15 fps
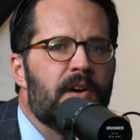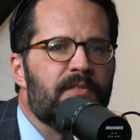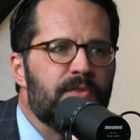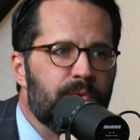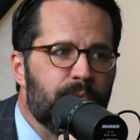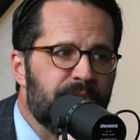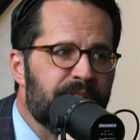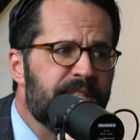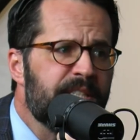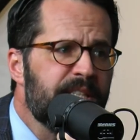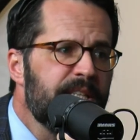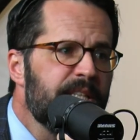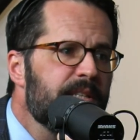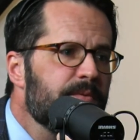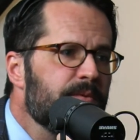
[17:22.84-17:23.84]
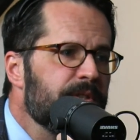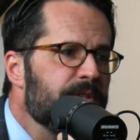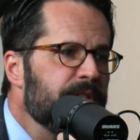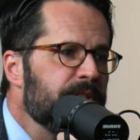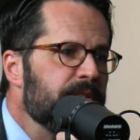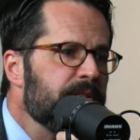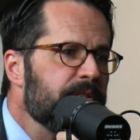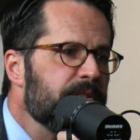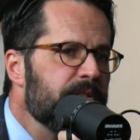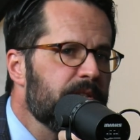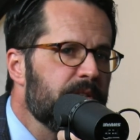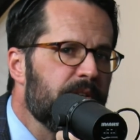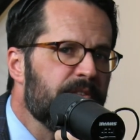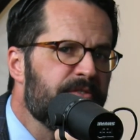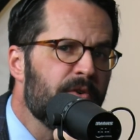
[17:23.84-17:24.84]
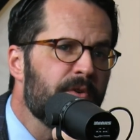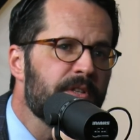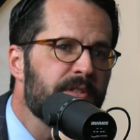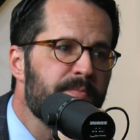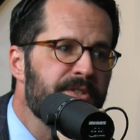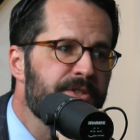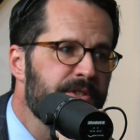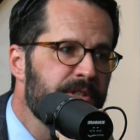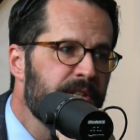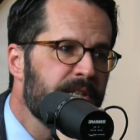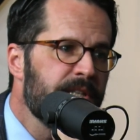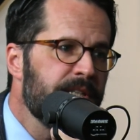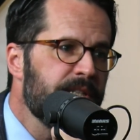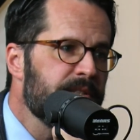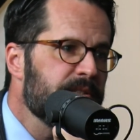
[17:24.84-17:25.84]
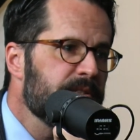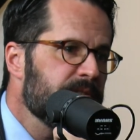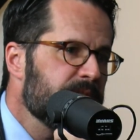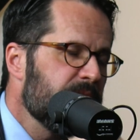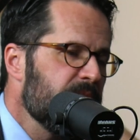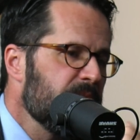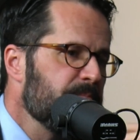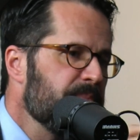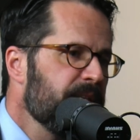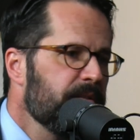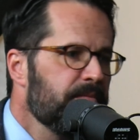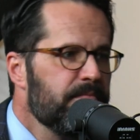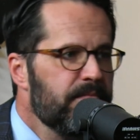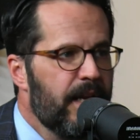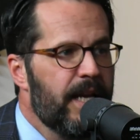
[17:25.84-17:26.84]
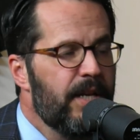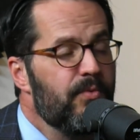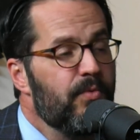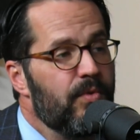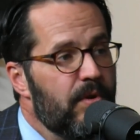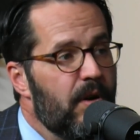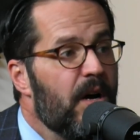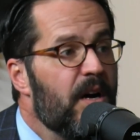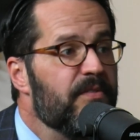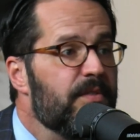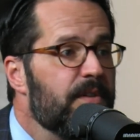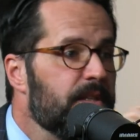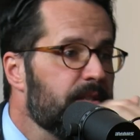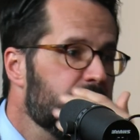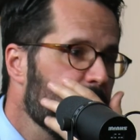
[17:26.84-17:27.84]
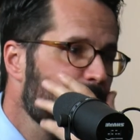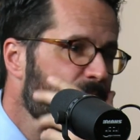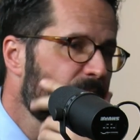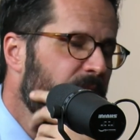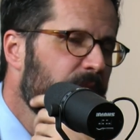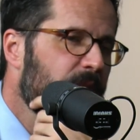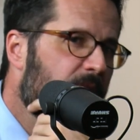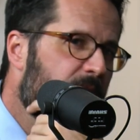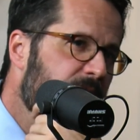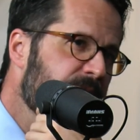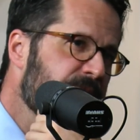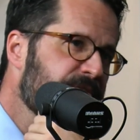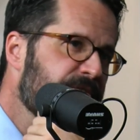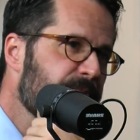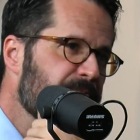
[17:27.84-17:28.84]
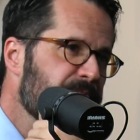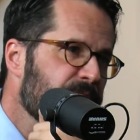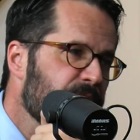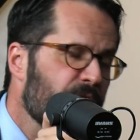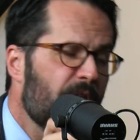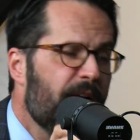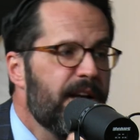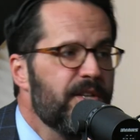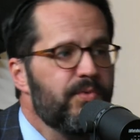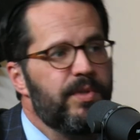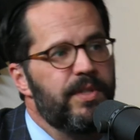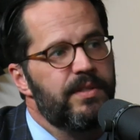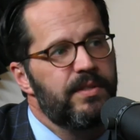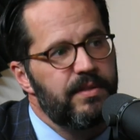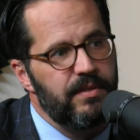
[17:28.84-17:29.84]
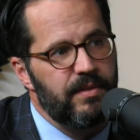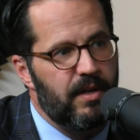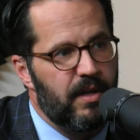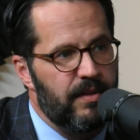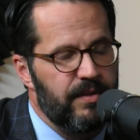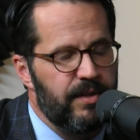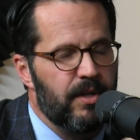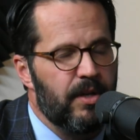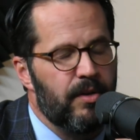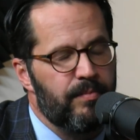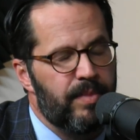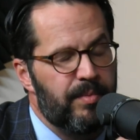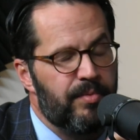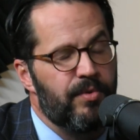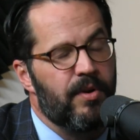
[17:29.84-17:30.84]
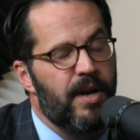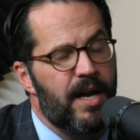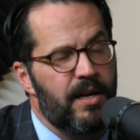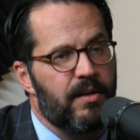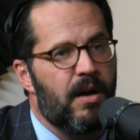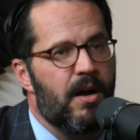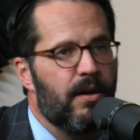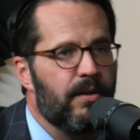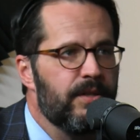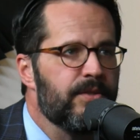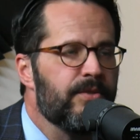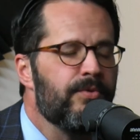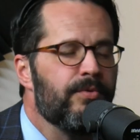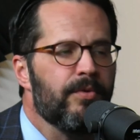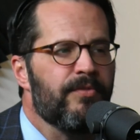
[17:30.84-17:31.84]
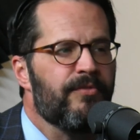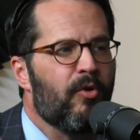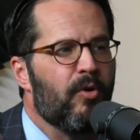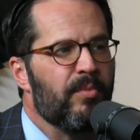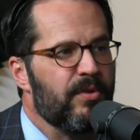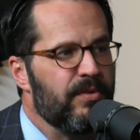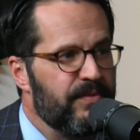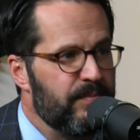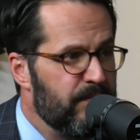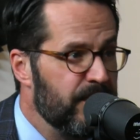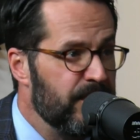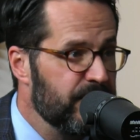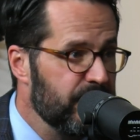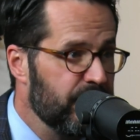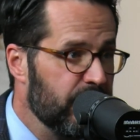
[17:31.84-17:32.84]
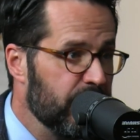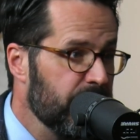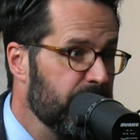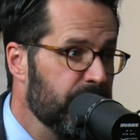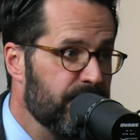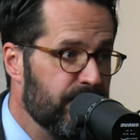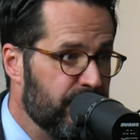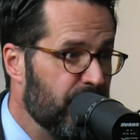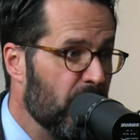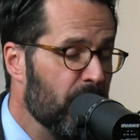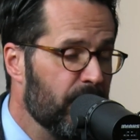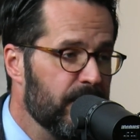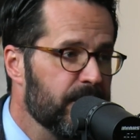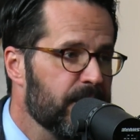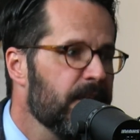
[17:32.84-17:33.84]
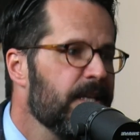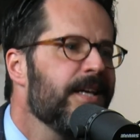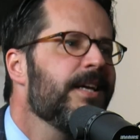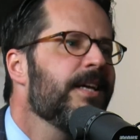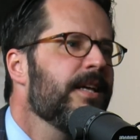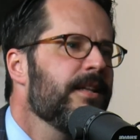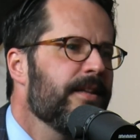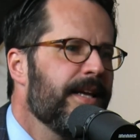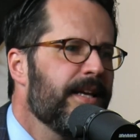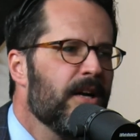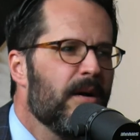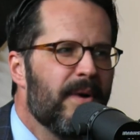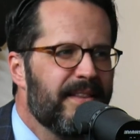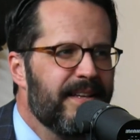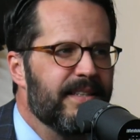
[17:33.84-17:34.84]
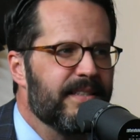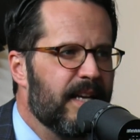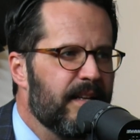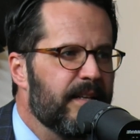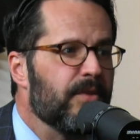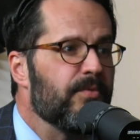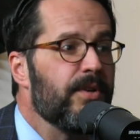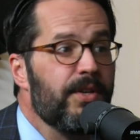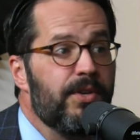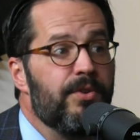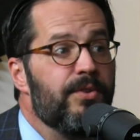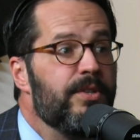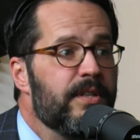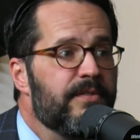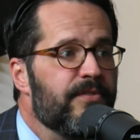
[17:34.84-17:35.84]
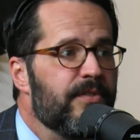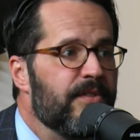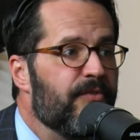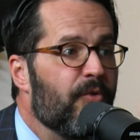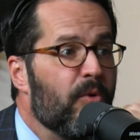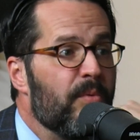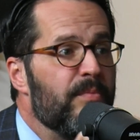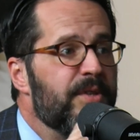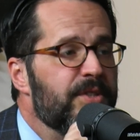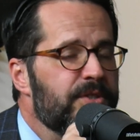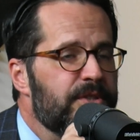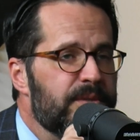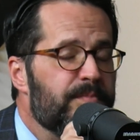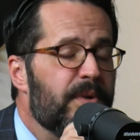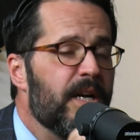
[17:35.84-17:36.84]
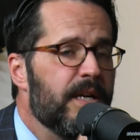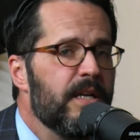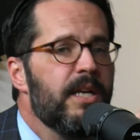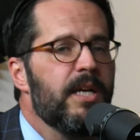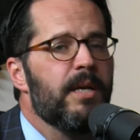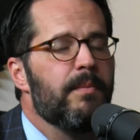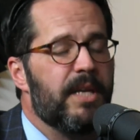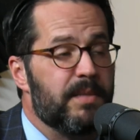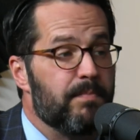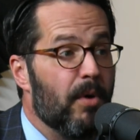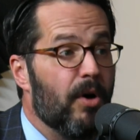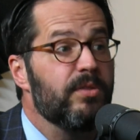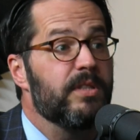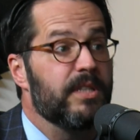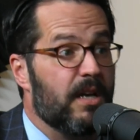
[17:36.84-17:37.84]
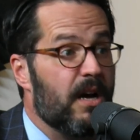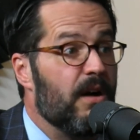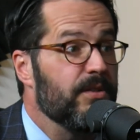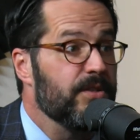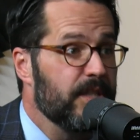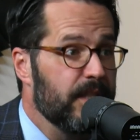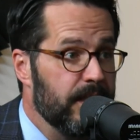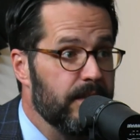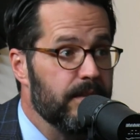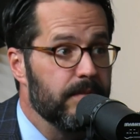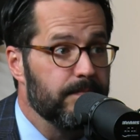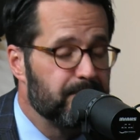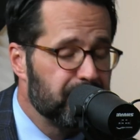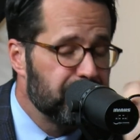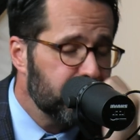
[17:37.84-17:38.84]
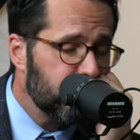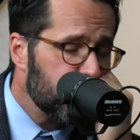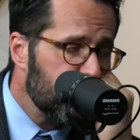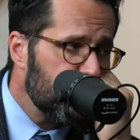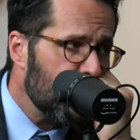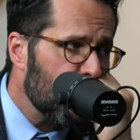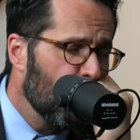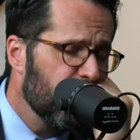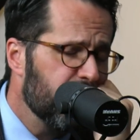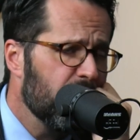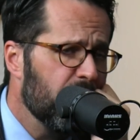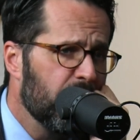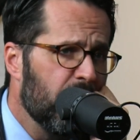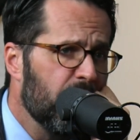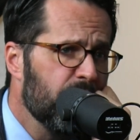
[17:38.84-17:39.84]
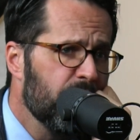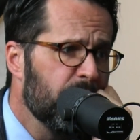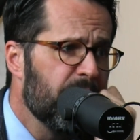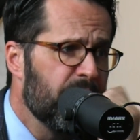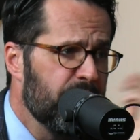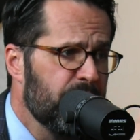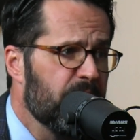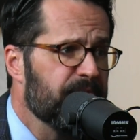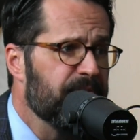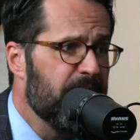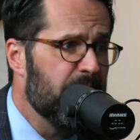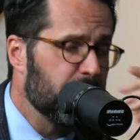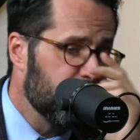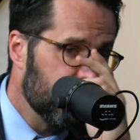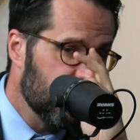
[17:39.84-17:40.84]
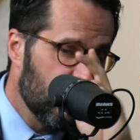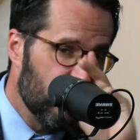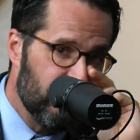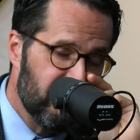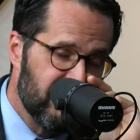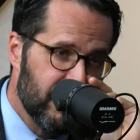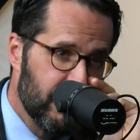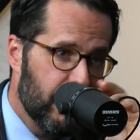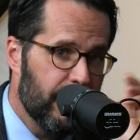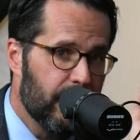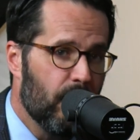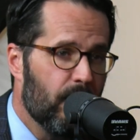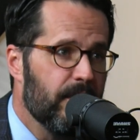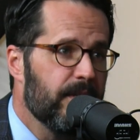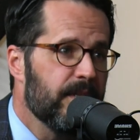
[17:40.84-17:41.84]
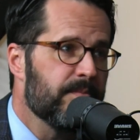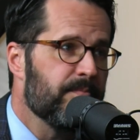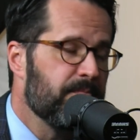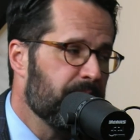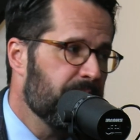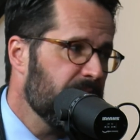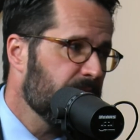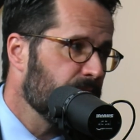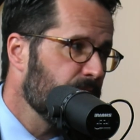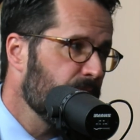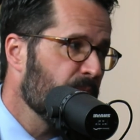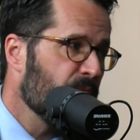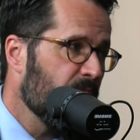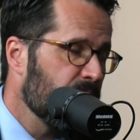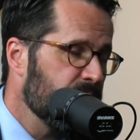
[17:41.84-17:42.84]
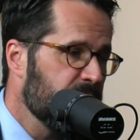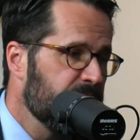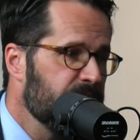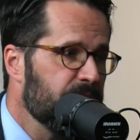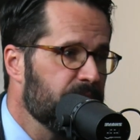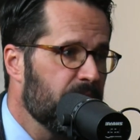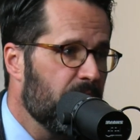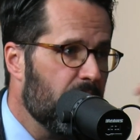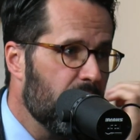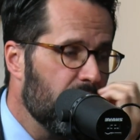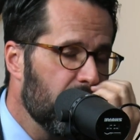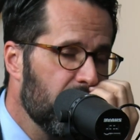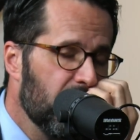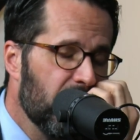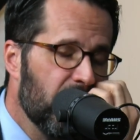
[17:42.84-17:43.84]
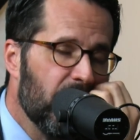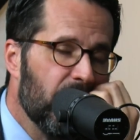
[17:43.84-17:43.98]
conference was Seek, which is the Focus Missionaries kind of big annual conference. A lot of graduates, you know, people who are out of college who are former missionaries for Focus, they come. I think it's kind of like a reunion for the former right. missionaries, but it's mostly college kids with a, a, good amount of young families. So I go into this big room where I was giving this talk,